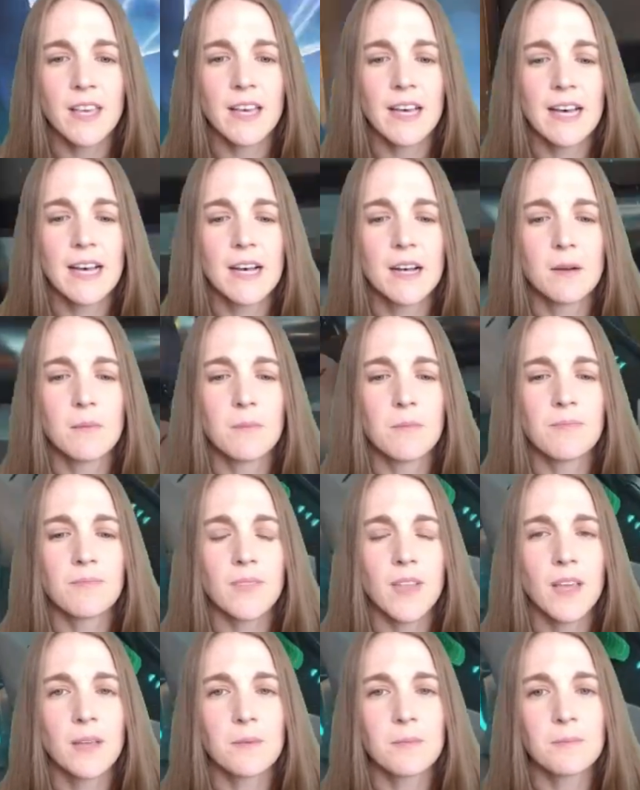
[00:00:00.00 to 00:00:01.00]

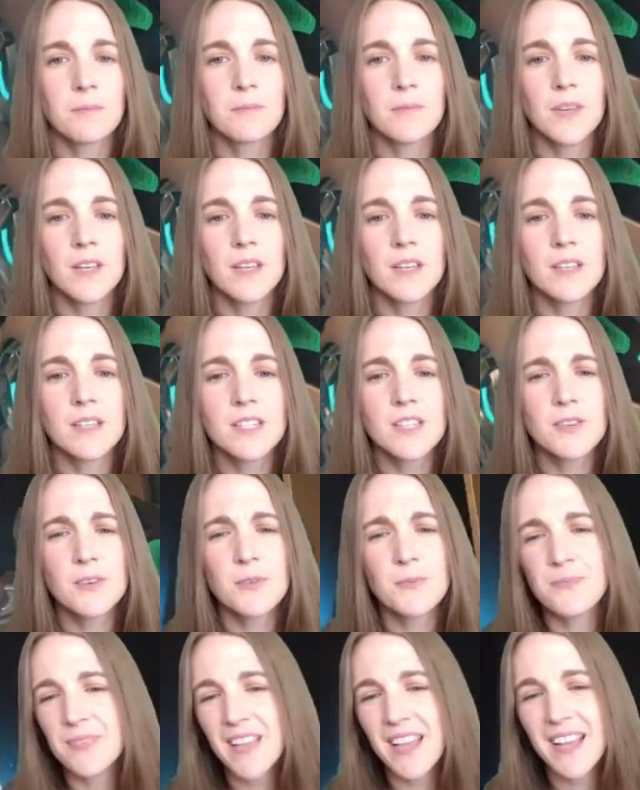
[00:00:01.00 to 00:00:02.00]
And
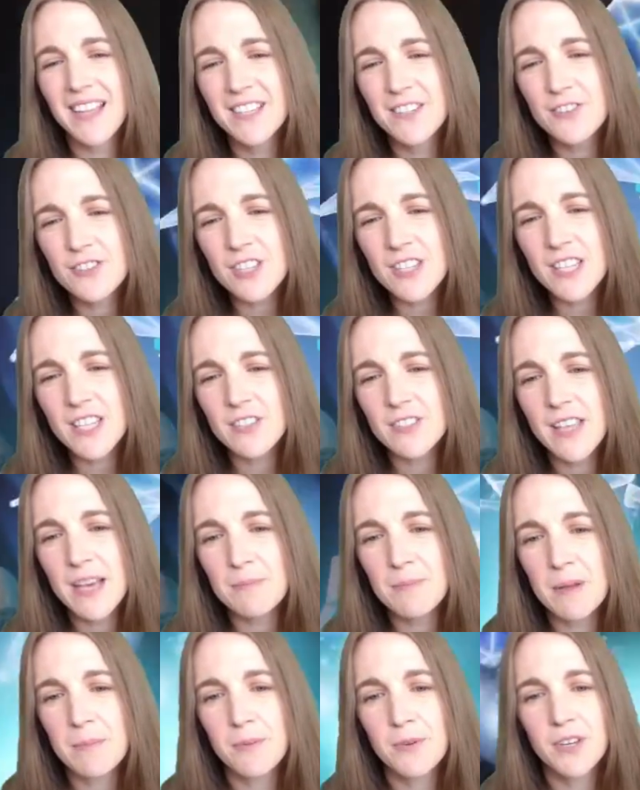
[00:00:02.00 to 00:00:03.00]
so I usually do
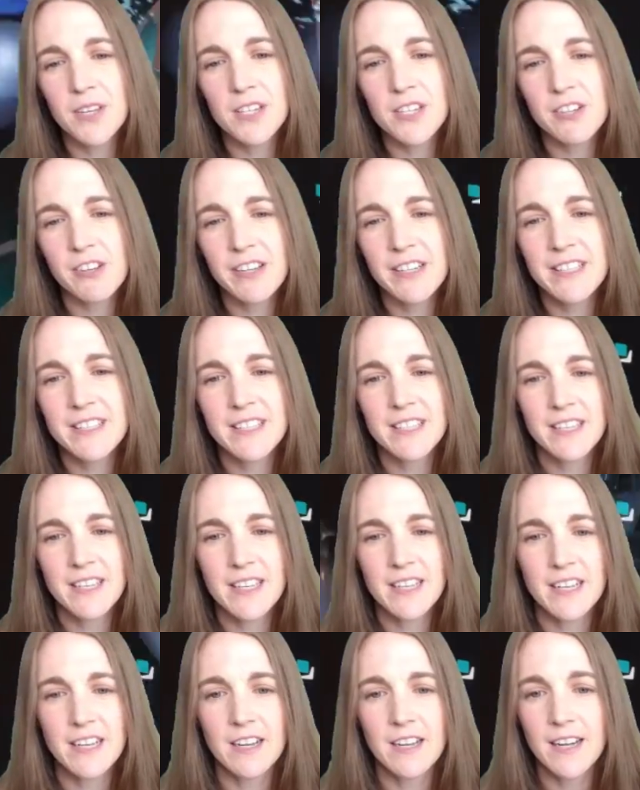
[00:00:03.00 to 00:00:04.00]
that by putting turrets in
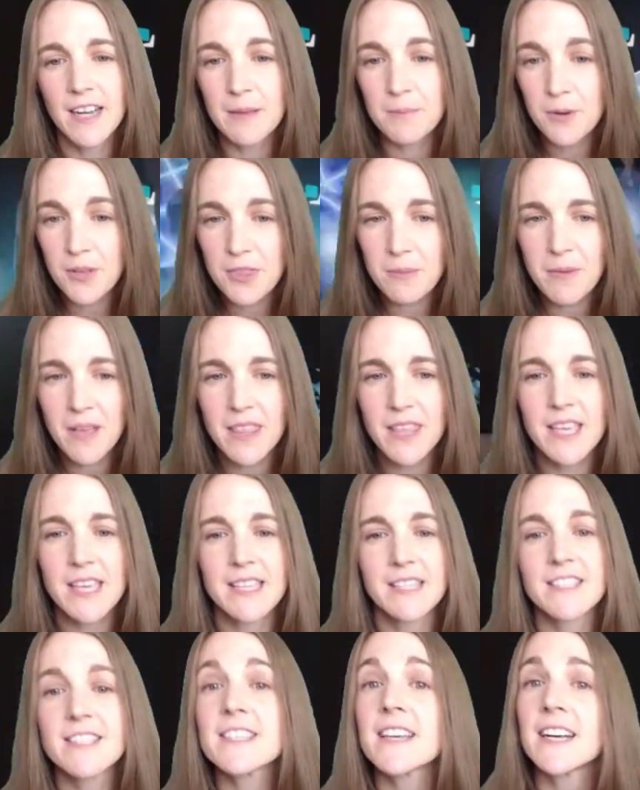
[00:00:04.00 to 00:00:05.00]
here, and I put them on the
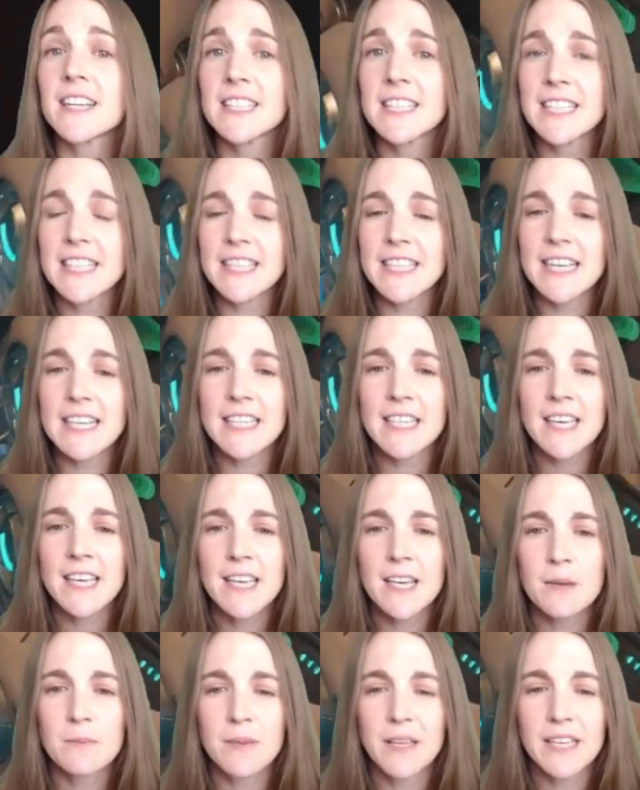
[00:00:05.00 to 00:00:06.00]
inside like that
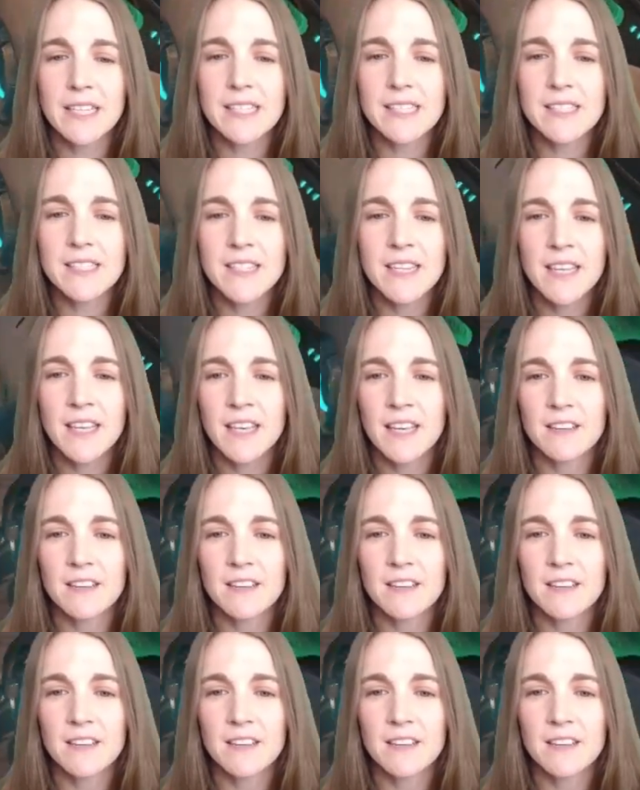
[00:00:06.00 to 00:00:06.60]
because